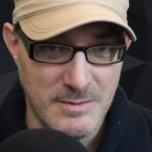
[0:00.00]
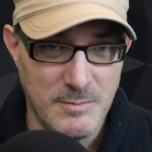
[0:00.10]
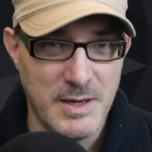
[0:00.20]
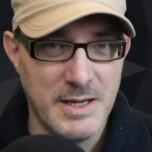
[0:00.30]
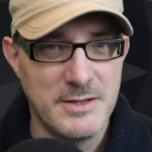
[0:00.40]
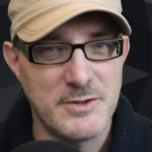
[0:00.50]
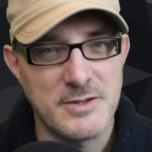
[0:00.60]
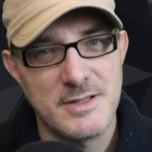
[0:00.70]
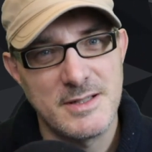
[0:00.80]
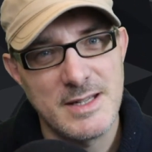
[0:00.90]
Please just
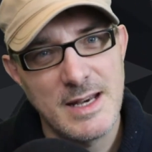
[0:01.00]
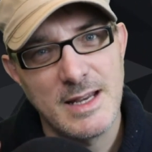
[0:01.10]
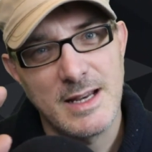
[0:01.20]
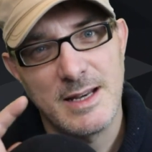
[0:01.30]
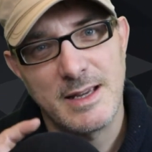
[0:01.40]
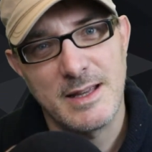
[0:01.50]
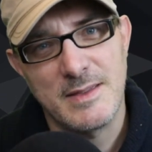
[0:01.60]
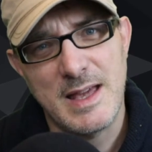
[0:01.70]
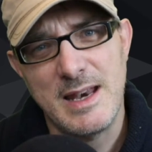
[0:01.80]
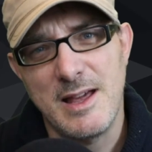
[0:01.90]
gently click it.
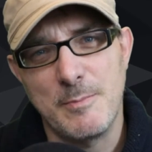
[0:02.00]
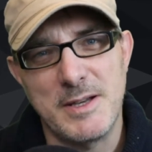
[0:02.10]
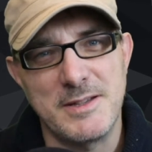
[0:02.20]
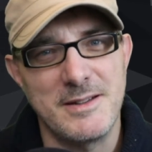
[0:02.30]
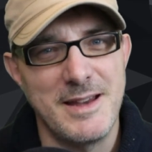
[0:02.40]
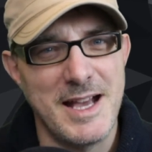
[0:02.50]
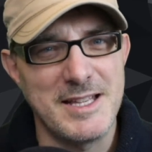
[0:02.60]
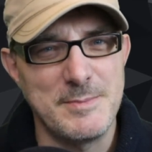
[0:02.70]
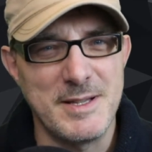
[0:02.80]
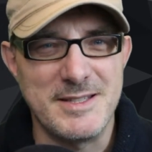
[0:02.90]
That like button
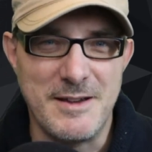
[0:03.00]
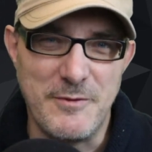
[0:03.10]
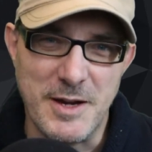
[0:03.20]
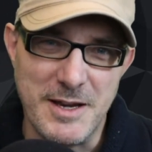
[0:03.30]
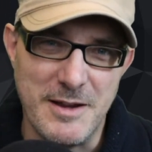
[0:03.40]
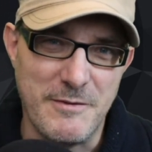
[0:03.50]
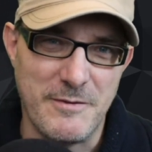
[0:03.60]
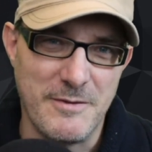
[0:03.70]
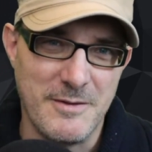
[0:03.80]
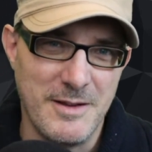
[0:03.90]
has been suffering
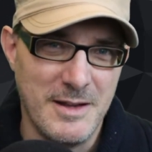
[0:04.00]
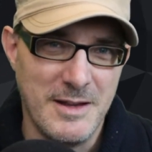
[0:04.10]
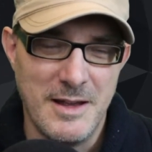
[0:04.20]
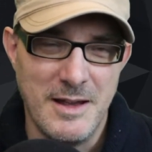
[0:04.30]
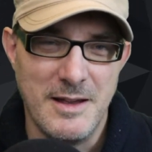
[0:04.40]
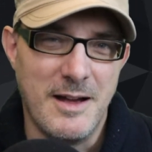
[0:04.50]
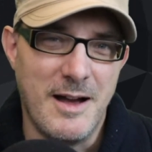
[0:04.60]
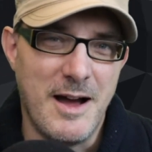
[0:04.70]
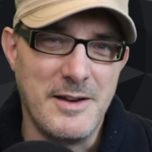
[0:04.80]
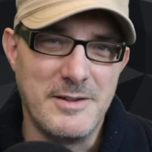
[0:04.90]
enough
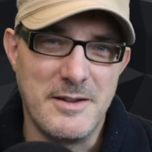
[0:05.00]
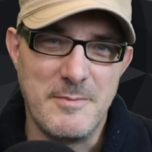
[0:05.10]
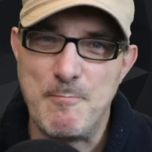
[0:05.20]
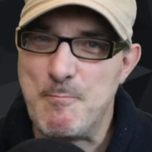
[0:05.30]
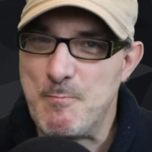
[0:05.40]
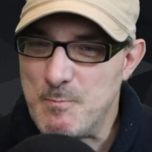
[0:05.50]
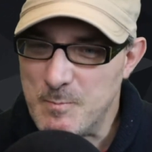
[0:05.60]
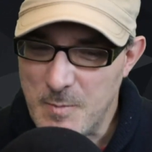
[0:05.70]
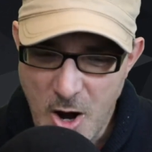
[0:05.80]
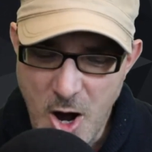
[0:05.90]
under the
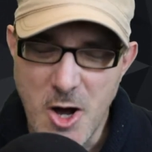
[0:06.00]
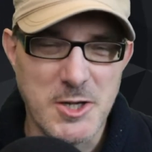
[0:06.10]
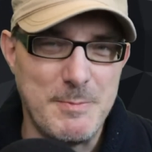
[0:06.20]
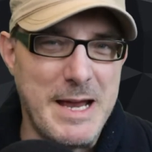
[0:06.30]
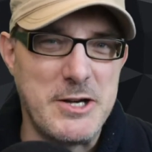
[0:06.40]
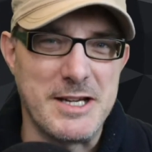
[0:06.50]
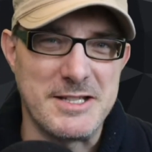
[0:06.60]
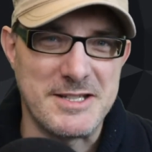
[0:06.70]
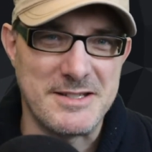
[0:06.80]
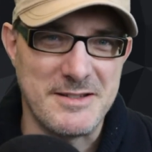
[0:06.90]
harsh
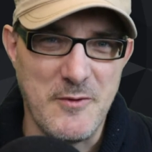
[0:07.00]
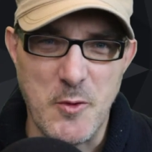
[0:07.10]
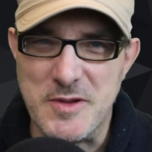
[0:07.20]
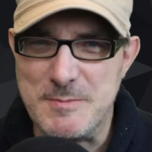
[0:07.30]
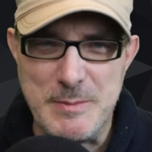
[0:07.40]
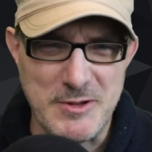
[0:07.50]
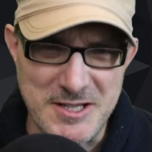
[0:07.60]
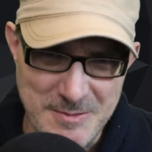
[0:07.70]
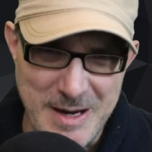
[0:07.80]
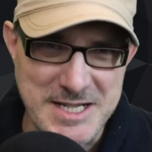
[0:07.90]
batterings of all these people
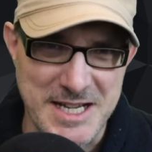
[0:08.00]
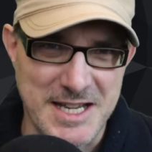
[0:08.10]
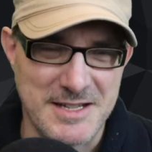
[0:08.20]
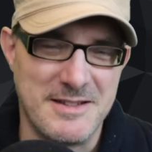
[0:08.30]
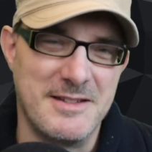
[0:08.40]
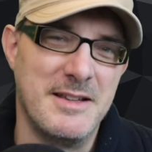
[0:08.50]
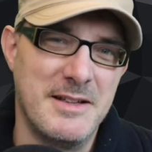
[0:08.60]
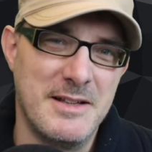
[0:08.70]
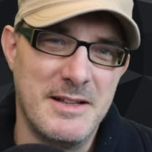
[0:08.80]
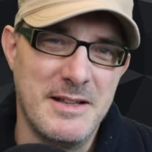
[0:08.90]
smashing it.
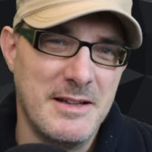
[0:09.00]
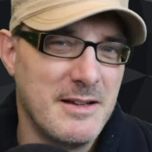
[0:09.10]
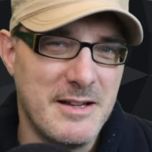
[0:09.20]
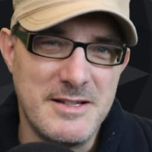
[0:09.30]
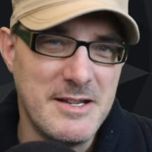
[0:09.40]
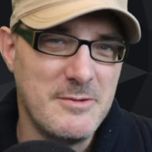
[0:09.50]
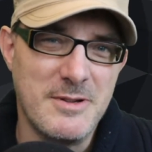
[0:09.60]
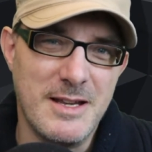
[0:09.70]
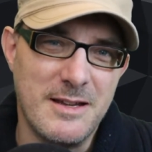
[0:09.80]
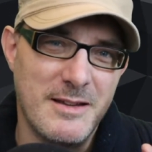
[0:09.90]
A gentle
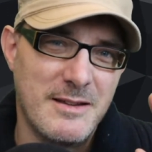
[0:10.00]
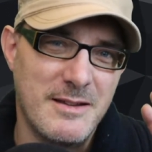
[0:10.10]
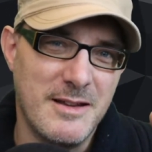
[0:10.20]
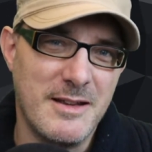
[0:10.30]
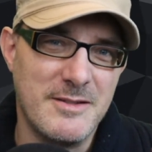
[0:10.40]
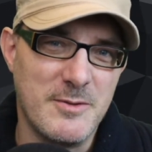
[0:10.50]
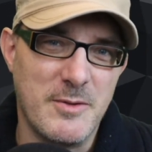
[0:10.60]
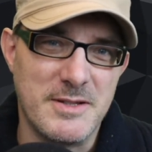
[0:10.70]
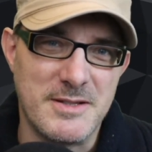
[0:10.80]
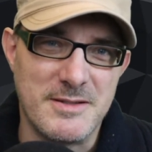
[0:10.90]
click is all
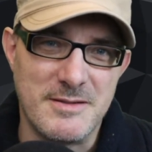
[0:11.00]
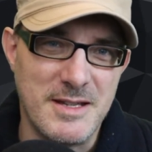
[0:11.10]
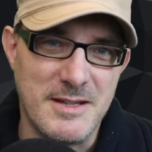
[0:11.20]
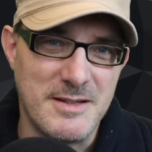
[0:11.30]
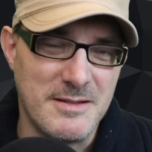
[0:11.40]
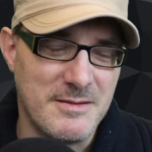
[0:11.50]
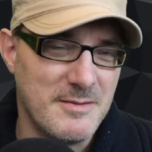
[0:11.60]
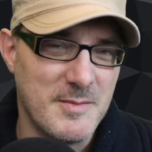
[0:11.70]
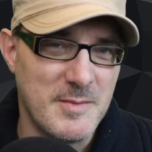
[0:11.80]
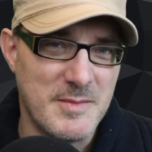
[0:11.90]
that's needed.
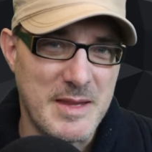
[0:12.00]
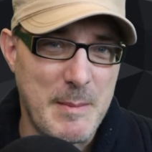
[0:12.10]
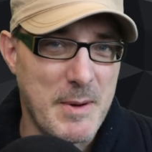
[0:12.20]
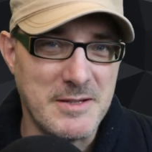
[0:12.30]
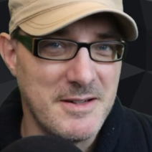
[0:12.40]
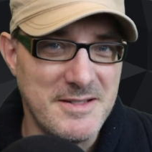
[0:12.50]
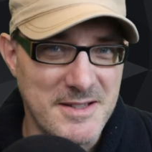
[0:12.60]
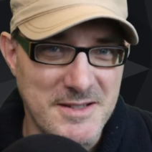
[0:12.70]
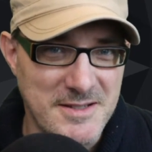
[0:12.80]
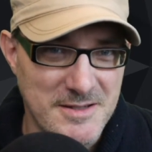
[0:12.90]
That button is
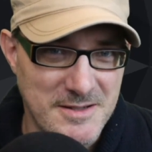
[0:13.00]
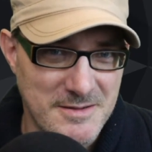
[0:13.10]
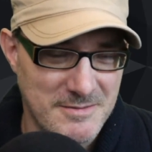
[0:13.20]
innocent.